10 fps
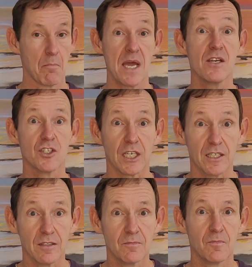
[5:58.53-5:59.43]

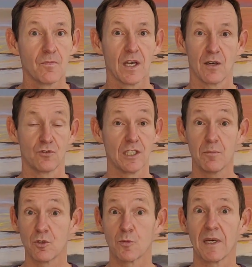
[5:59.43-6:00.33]
Amazing. I have
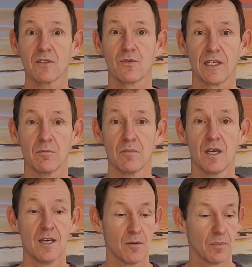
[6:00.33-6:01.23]
deep respect for him,
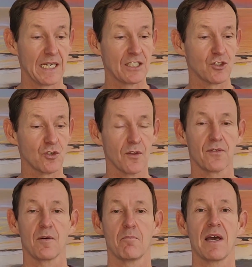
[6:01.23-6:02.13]
but it's
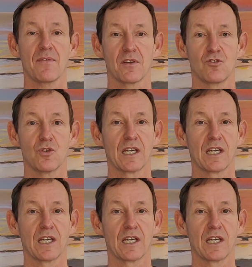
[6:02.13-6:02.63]
not a method you